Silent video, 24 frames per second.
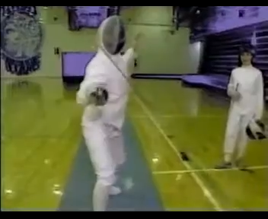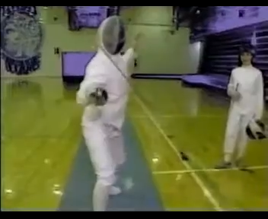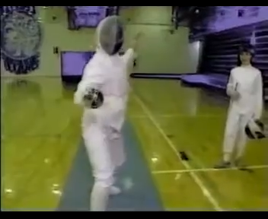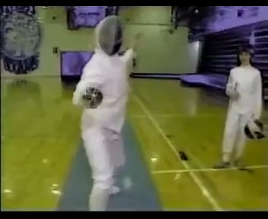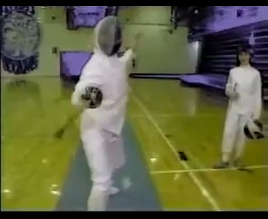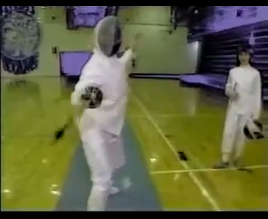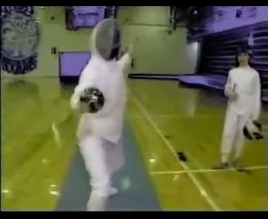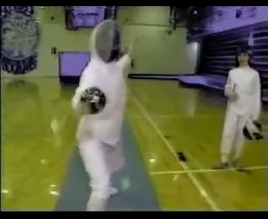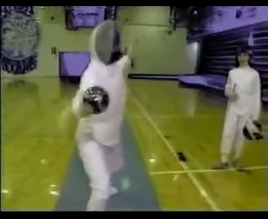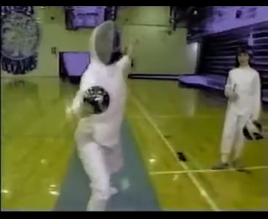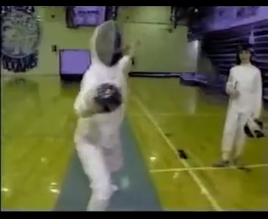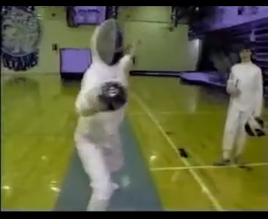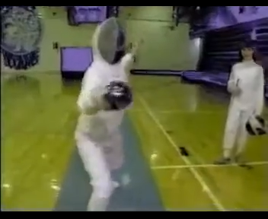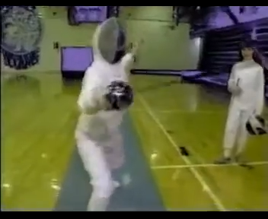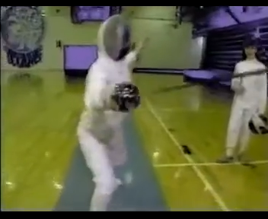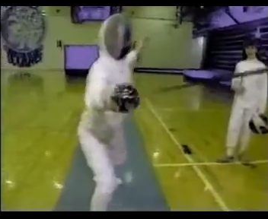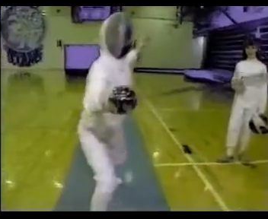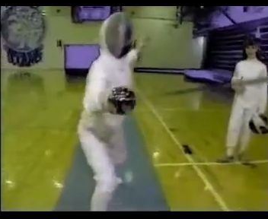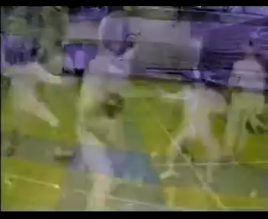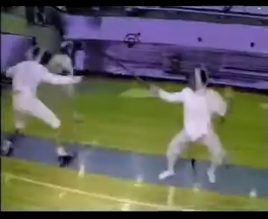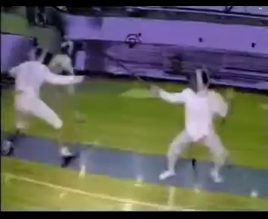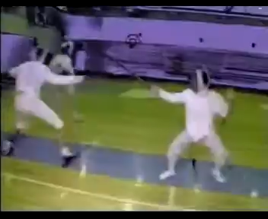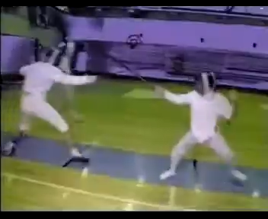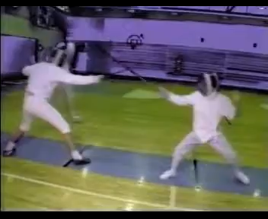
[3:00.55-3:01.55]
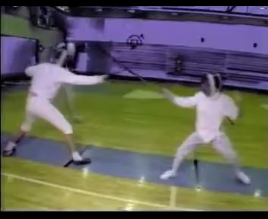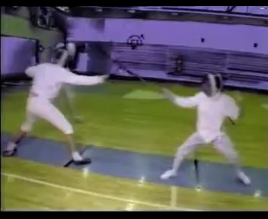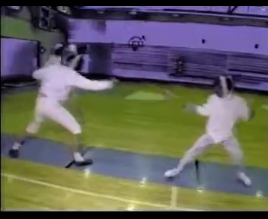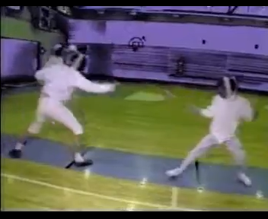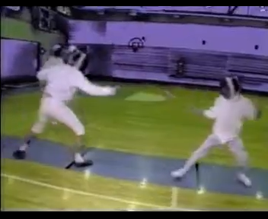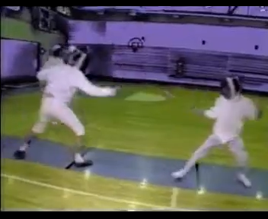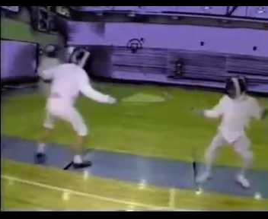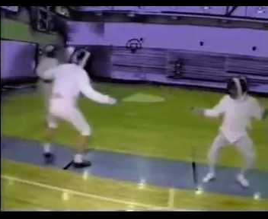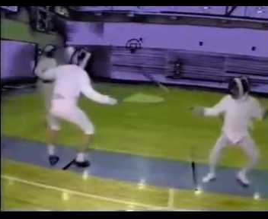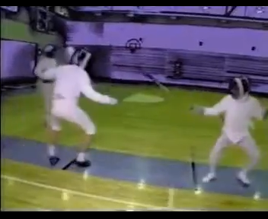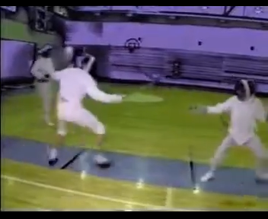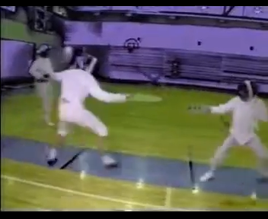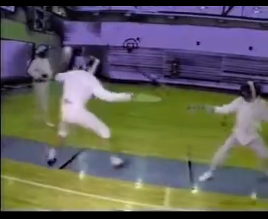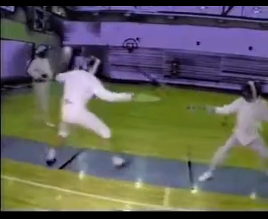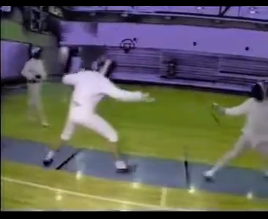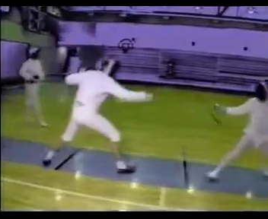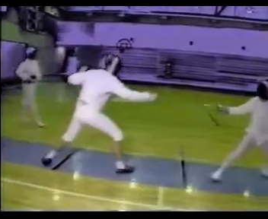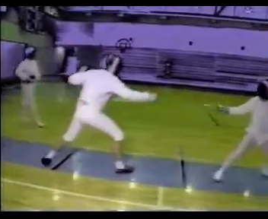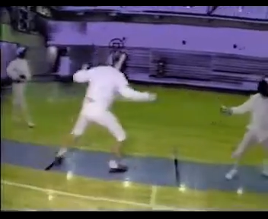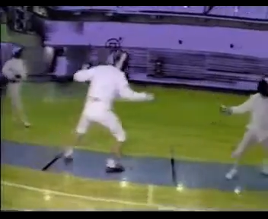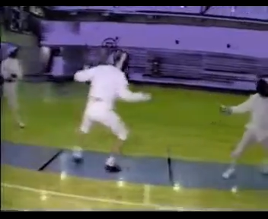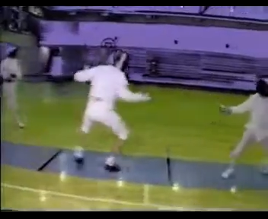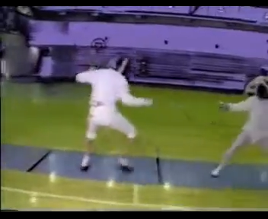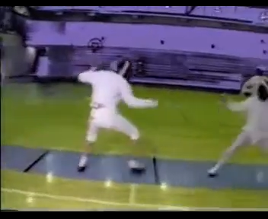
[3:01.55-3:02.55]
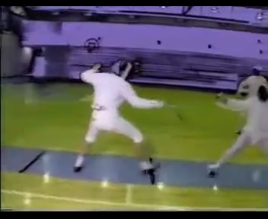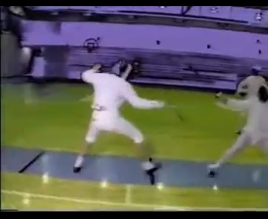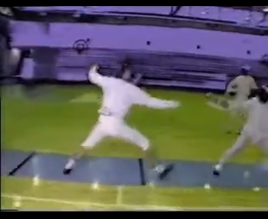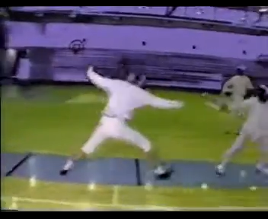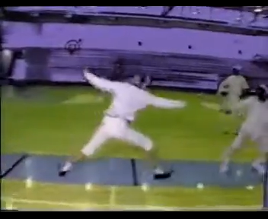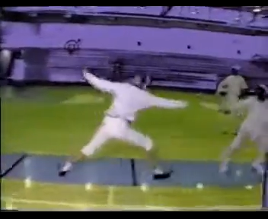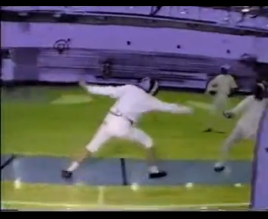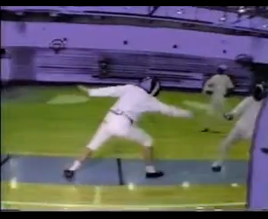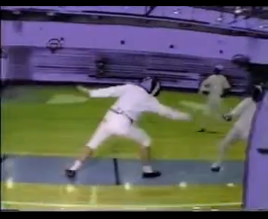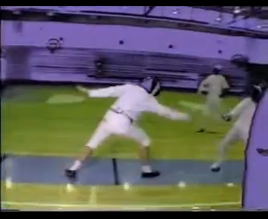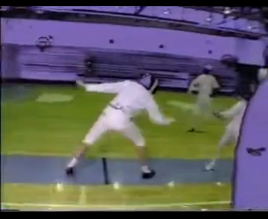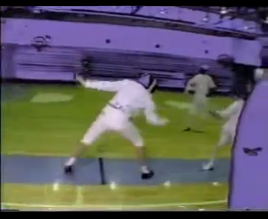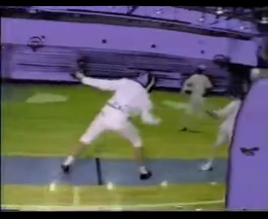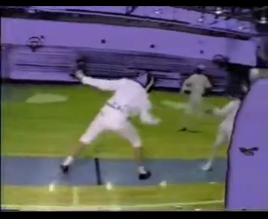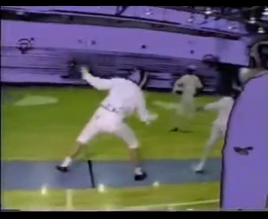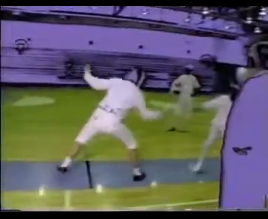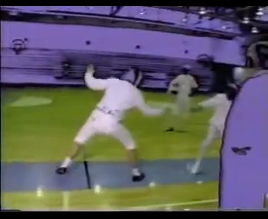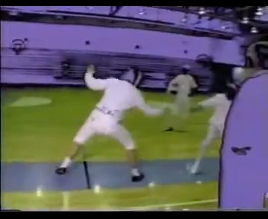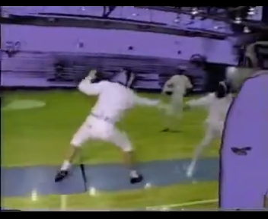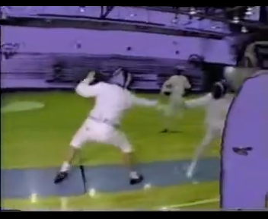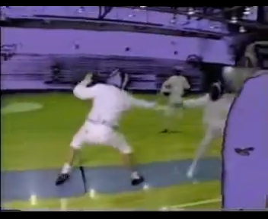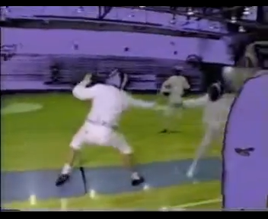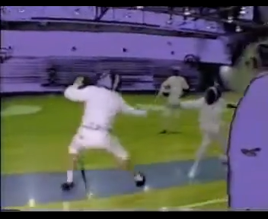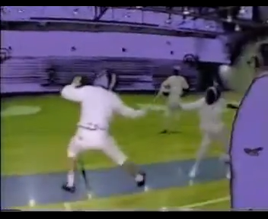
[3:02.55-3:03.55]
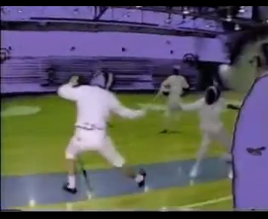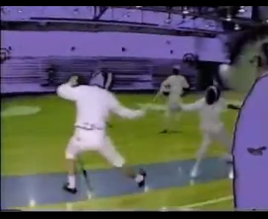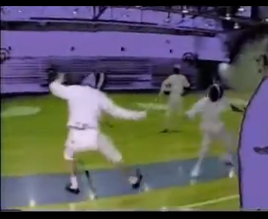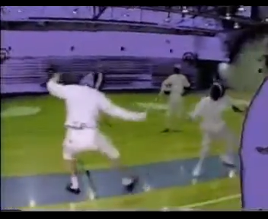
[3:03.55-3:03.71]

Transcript: [unreadable: no face in view]